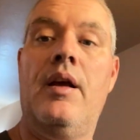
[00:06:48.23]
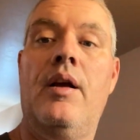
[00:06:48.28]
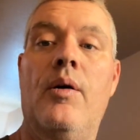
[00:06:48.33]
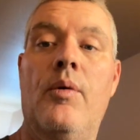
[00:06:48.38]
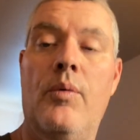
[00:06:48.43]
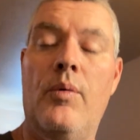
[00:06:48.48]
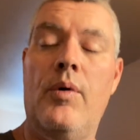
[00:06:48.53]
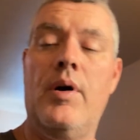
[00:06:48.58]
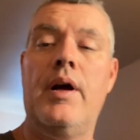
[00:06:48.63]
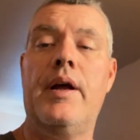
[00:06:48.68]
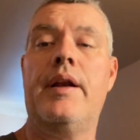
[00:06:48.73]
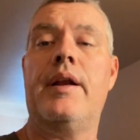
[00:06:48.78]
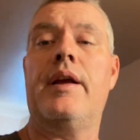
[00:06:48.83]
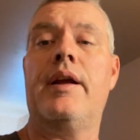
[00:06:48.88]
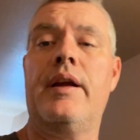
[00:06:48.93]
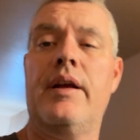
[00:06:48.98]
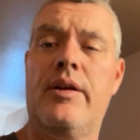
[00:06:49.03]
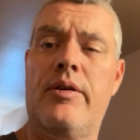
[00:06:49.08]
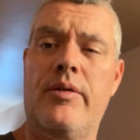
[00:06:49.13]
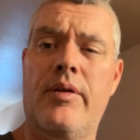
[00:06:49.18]
What
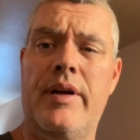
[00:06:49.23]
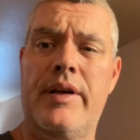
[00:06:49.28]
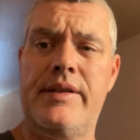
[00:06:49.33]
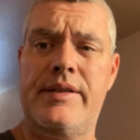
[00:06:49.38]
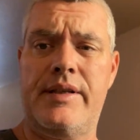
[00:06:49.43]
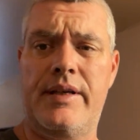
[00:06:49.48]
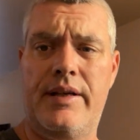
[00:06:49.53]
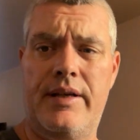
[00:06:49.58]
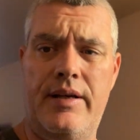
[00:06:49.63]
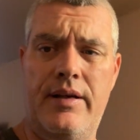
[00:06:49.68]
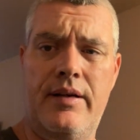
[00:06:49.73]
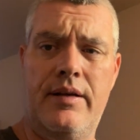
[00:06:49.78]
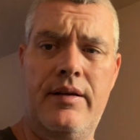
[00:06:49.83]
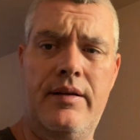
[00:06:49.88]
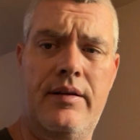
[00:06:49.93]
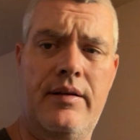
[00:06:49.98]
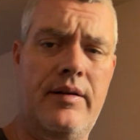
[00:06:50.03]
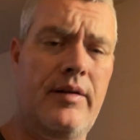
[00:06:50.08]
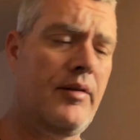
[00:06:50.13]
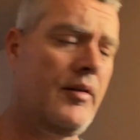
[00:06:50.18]
a crazy,
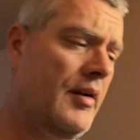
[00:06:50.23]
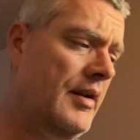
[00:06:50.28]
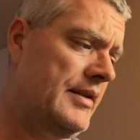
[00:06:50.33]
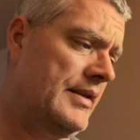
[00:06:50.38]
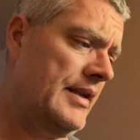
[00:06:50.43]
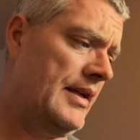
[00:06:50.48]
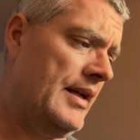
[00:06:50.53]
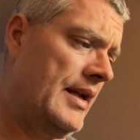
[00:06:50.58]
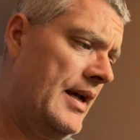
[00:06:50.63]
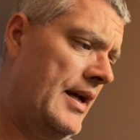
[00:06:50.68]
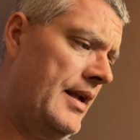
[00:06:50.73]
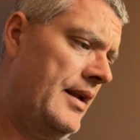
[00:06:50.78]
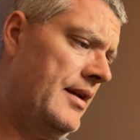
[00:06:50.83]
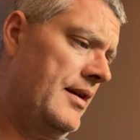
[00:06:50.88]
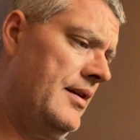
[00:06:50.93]
crazy night.